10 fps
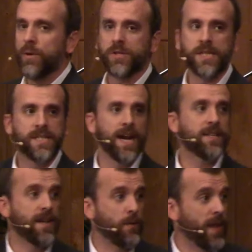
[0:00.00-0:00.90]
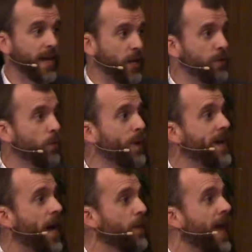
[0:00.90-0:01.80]
Those are the texts I would like you to
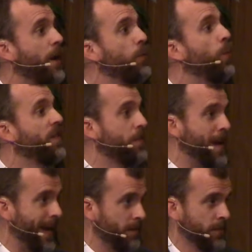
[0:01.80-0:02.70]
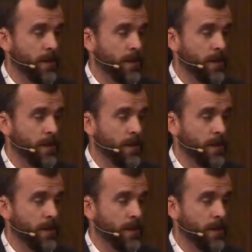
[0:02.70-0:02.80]
read out loud with me.